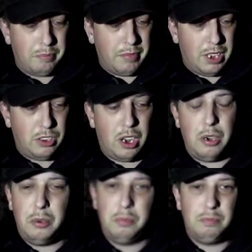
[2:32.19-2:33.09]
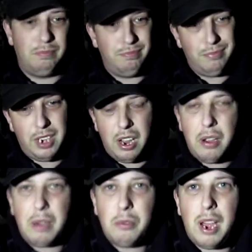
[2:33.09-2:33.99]
So
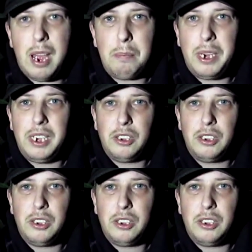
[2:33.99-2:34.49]
I'm quite happy.